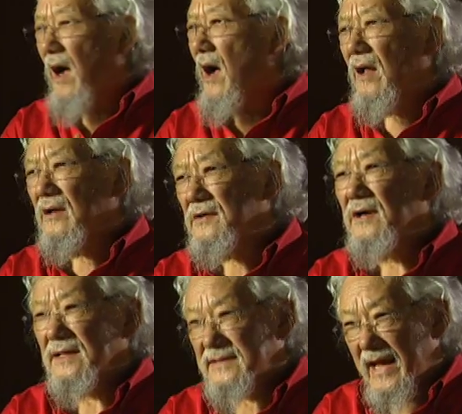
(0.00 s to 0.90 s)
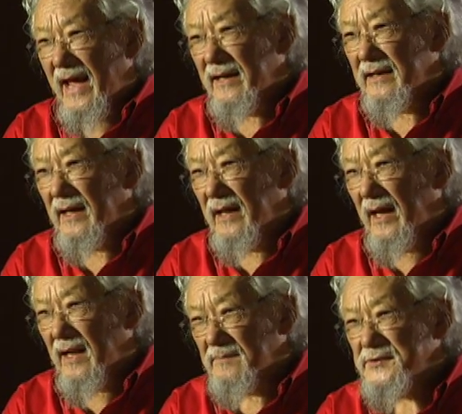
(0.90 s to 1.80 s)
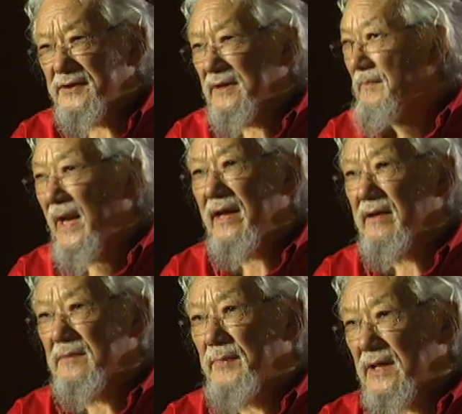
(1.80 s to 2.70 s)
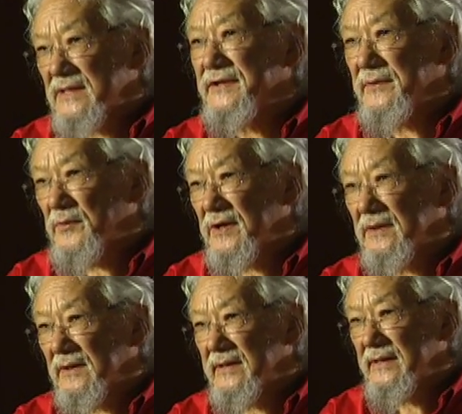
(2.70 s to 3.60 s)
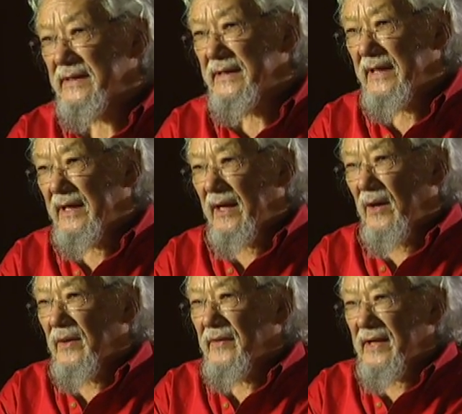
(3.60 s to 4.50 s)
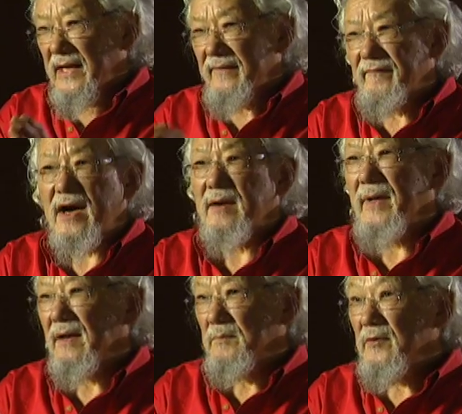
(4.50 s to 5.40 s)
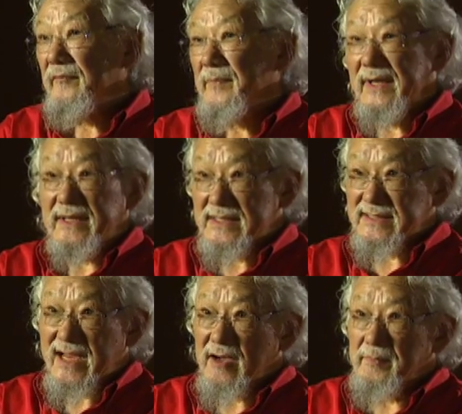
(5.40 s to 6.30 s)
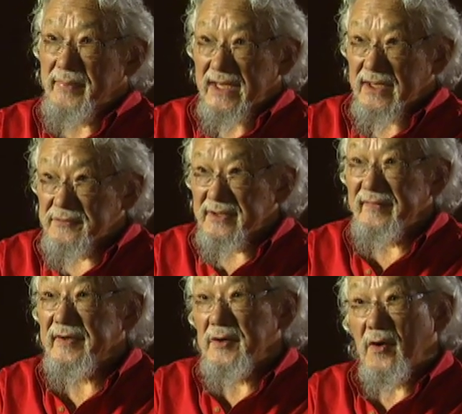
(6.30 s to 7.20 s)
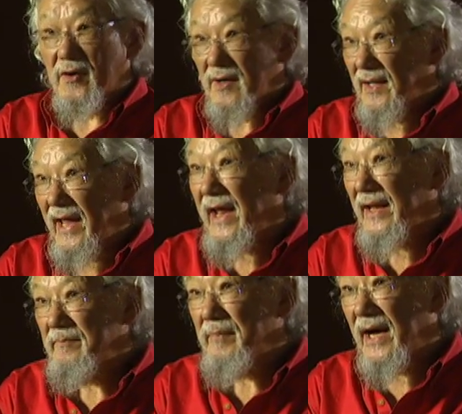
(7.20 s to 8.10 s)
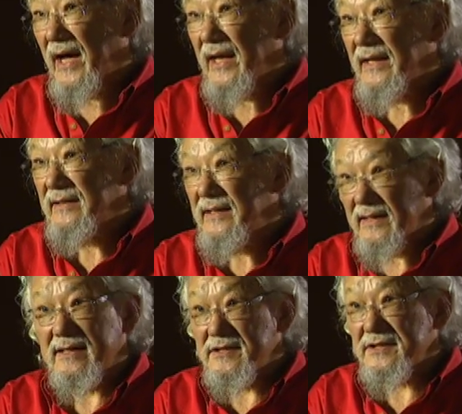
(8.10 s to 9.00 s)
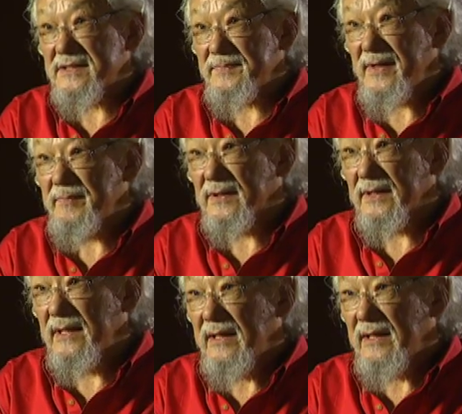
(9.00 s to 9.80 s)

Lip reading: All across Canada, and I'm sure in many other parts of the world, the environmental movement is now being driven or led by the Indigenous people.